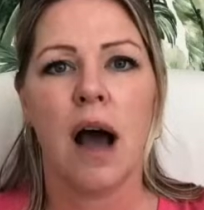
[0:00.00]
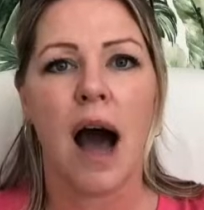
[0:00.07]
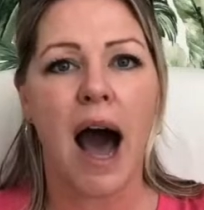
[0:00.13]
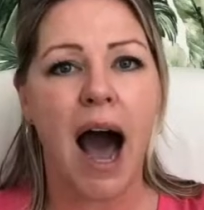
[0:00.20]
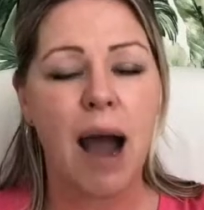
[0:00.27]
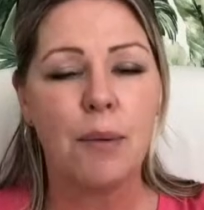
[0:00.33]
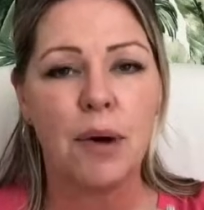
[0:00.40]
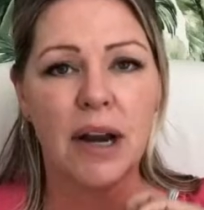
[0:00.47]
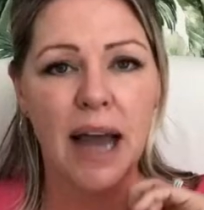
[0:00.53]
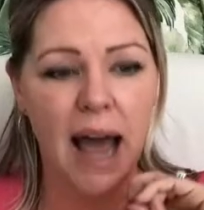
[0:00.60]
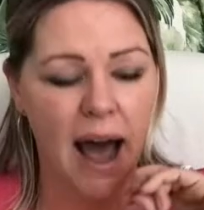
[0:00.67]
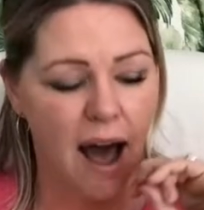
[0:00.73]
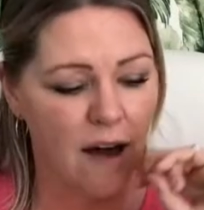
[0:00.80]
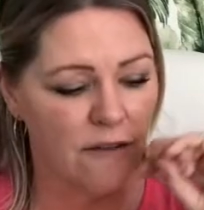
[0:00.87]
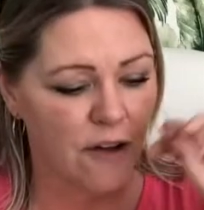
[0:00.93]
I would
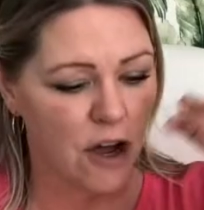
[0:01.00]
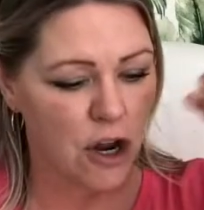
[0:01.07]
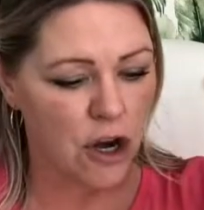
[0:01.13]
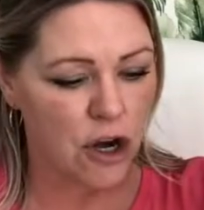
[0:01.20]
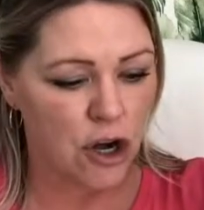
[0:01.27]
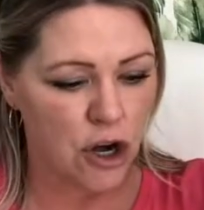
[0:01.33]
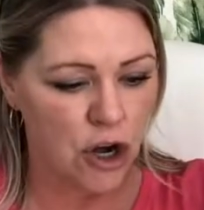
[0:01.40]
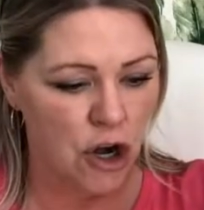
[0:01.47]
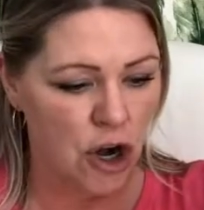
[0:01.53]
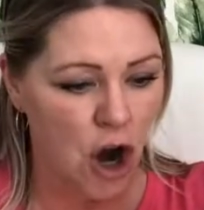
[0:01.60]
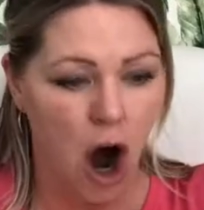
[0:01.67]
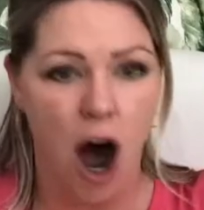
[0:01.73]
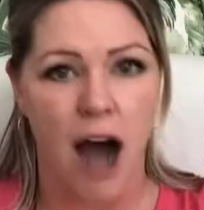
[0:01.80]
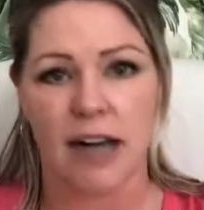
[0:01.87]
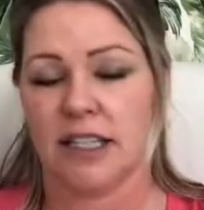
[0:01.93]
have
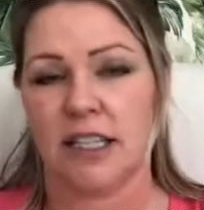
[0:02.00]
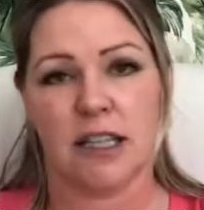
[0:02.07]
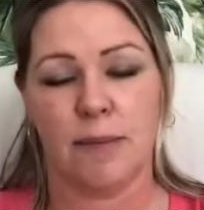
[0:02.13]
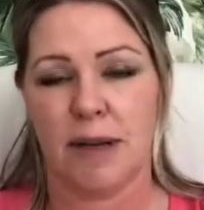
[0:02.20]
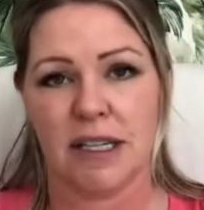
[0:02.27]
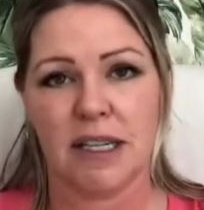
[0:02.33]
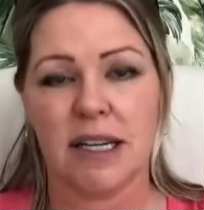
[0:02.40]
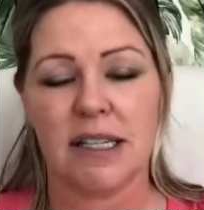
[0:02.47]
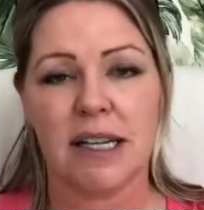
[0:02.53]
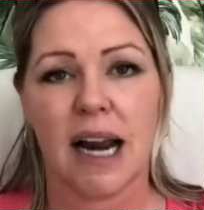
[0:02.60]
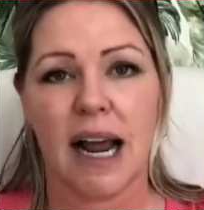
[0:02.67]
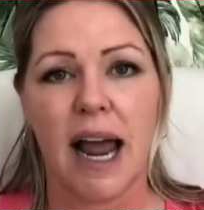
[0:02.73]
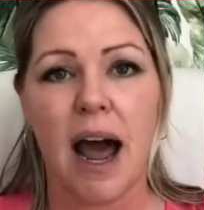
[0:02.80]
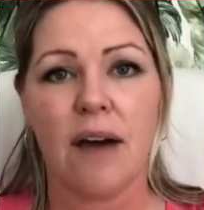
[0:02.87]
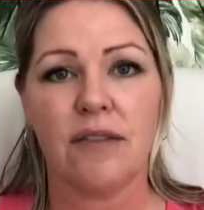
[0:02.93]
not the business that I
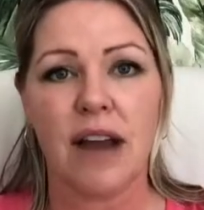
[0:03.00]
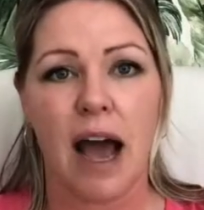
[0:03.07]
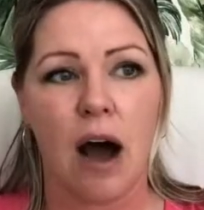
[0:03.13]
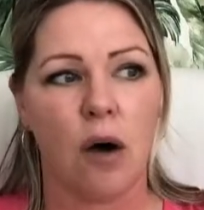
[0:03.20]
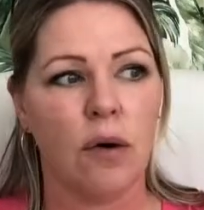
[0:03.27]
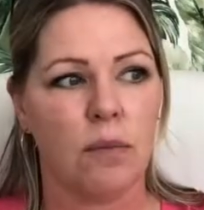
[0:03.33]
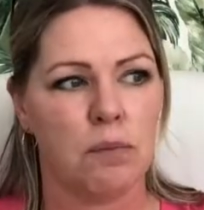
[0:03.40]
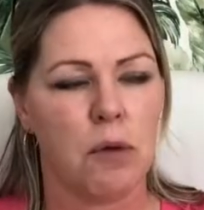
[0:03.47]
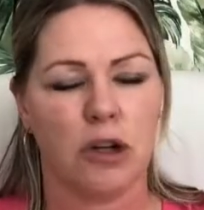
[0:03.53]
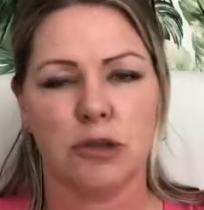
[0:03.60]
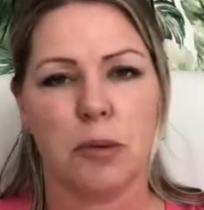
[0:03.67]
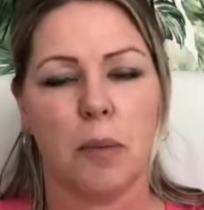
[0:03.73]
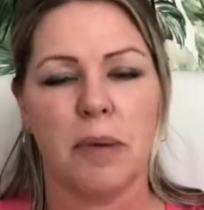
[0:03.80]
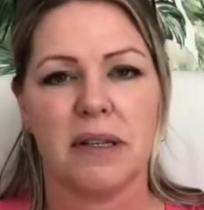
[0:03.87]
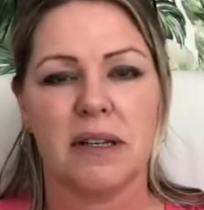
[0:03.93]
have now,
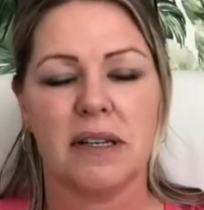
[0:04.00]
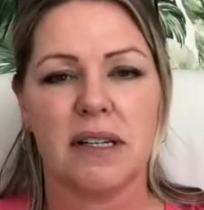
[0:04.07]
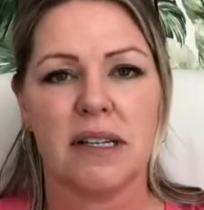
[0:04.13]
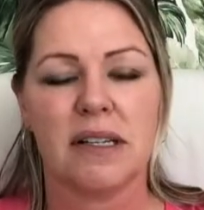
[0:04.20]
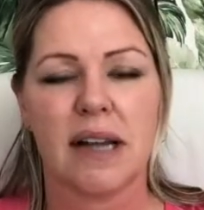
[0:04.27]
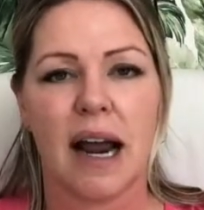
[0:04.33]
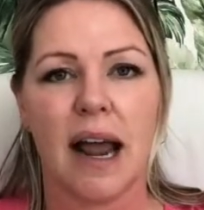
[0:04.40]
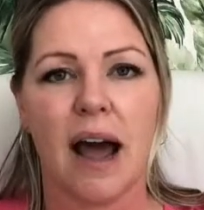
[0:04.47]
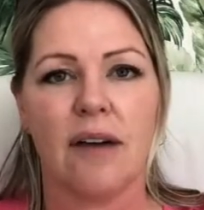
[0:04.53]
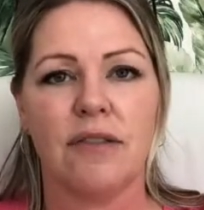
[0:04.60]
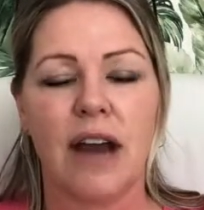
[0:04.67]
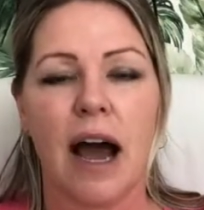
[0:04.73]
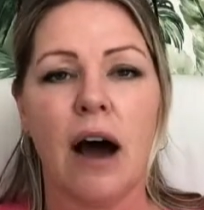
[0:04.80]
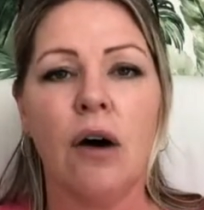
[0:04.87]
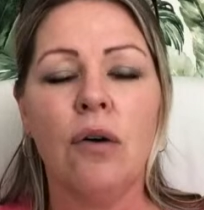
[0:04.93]
multiple businesses that I have
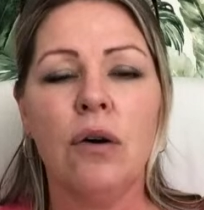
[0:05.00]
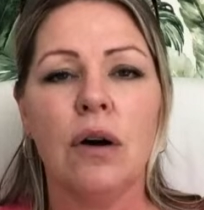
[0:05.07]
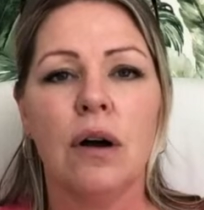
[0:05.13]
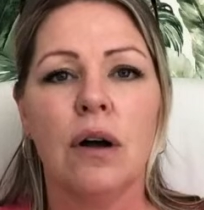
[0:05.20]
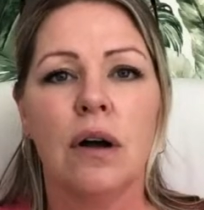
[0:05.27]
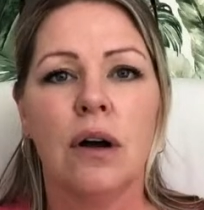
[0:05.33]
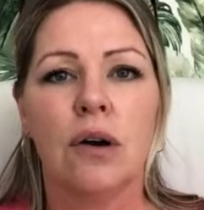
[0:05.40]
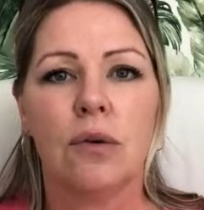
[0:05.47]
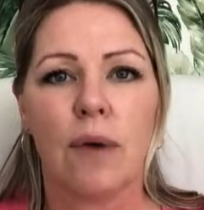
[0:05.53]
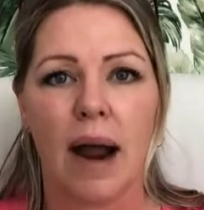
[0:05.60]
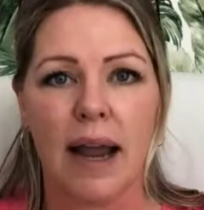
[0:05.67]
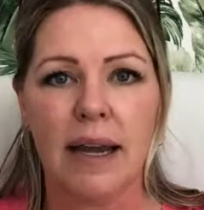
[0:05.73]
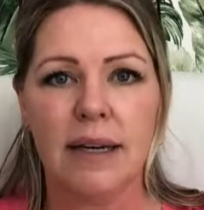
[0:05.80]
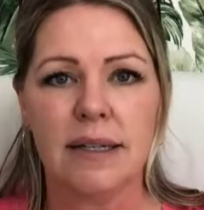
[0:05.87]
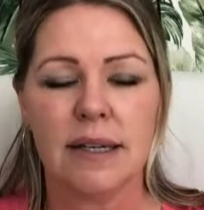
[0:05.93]
now,
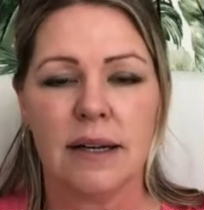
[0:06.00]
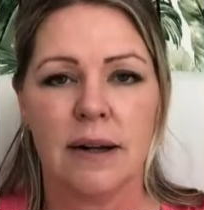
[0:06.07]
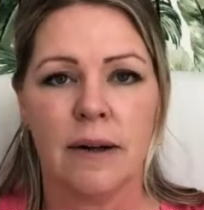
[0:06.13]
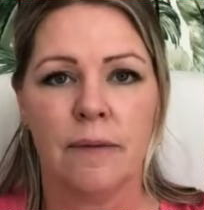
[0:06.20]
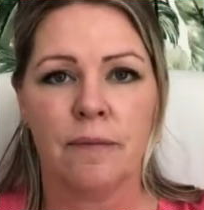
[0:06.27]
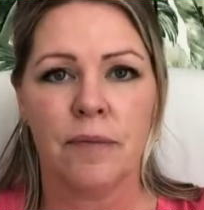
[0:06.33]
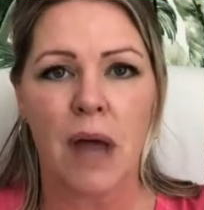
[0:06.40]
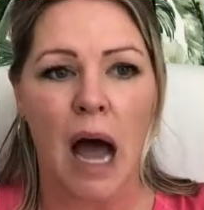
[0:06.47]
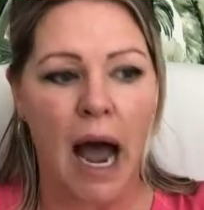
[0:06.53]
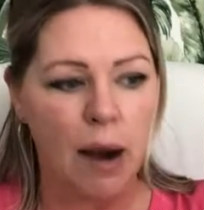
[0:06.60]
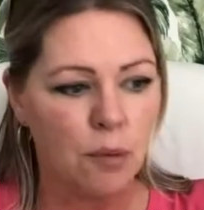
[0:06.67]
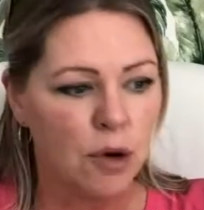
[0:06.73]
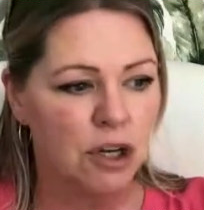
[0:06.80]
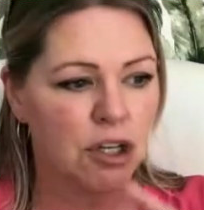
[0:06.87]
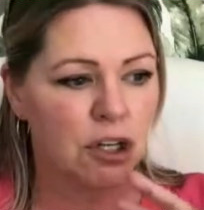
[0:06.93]
right? I
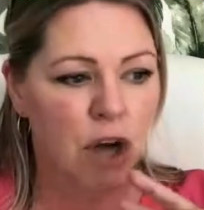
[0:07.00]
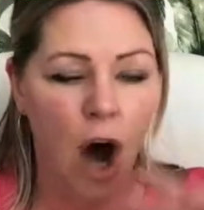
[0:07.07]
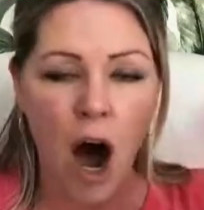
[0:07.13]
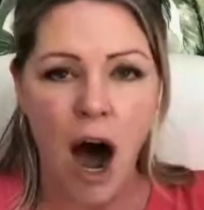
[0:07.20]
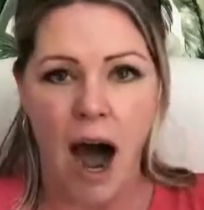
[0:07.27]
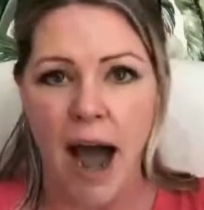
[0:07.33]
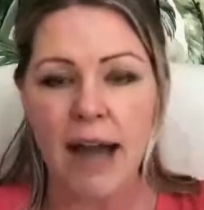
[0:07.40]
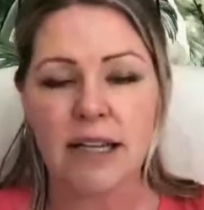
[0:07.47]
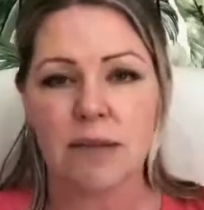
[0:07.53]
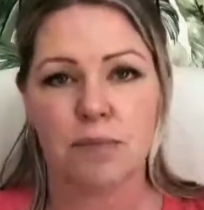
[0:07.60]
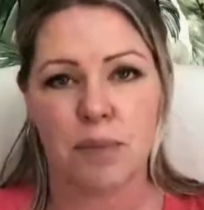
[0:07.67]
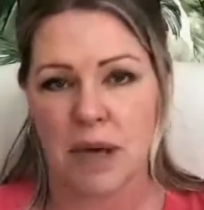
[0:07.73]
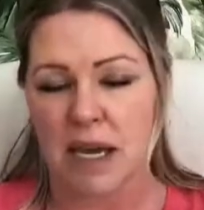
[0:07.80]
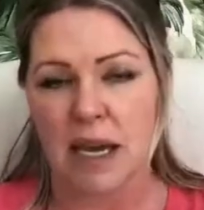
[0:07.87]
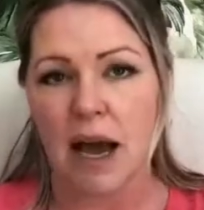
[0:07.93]
would not
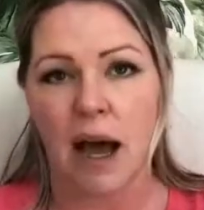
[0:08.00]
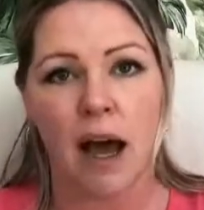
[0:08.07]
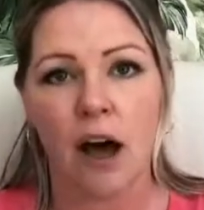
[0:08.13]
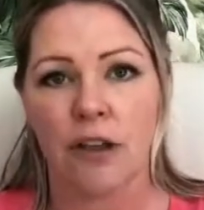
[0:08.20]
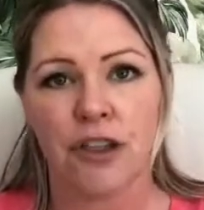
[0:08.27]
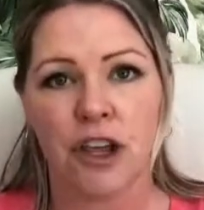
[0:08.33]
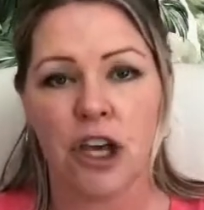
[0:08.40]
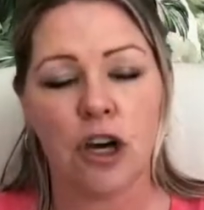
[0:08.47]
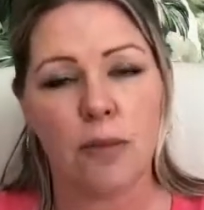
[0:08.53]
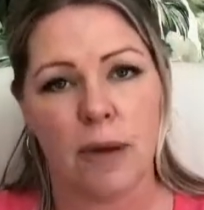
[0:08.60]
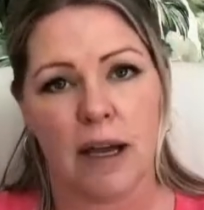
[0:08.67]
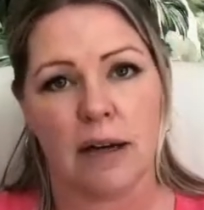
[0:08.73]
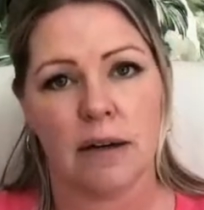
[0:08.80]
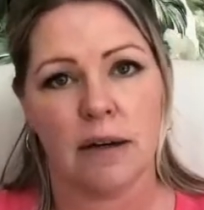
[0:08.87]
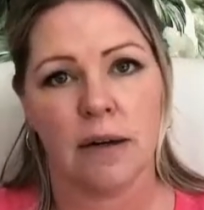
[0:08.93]
be a healthy human.
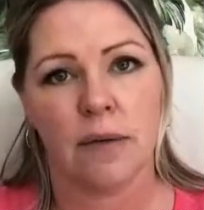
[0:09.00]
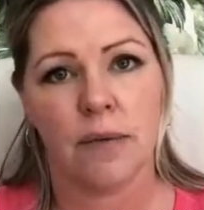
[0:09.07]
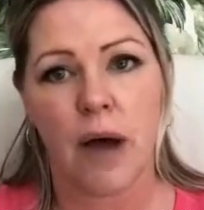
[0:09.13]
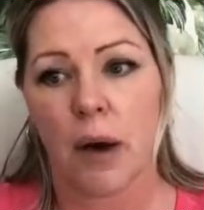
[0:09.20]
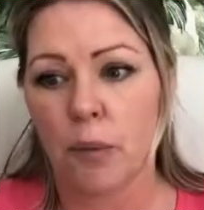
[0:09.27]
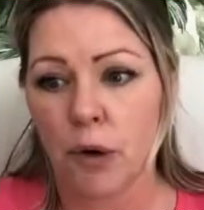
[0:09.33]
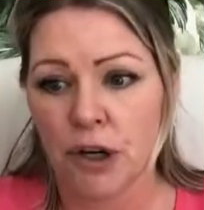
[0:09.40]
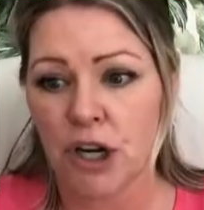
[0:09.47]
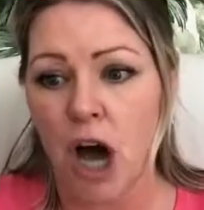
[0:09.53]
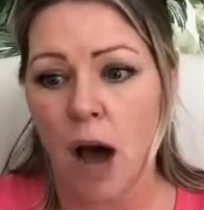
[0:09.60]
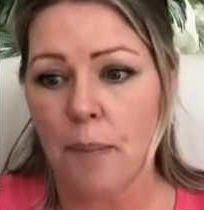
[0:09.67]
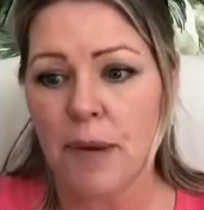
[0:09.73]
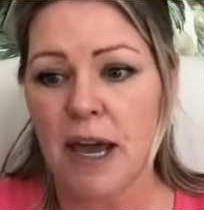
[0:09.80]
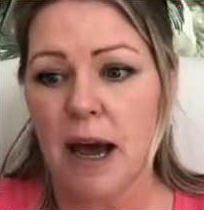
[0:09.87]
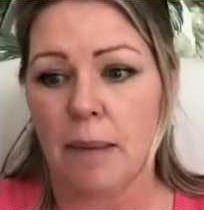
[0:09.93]
I would not
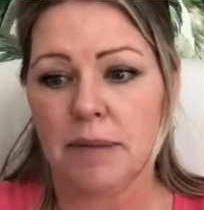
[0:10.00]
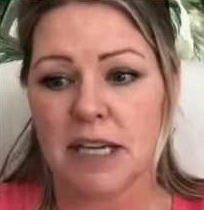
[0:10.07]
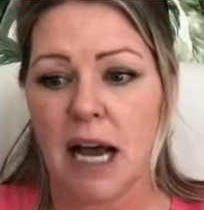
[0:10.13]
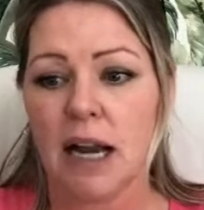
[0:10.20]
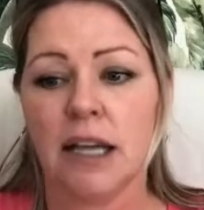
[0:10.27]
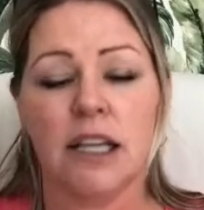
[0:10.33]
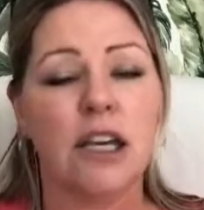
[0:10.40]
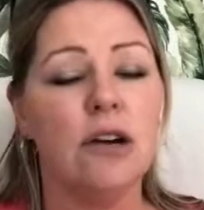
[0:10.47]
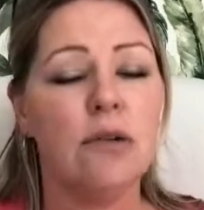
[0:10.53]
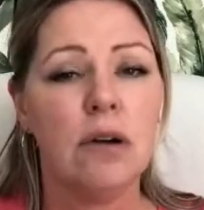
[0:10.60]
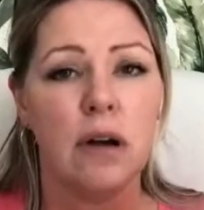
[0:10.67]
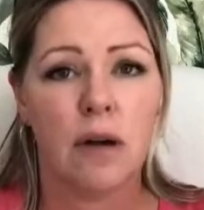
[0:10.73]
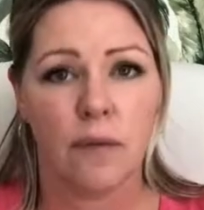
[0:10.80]
be, I'm telling you,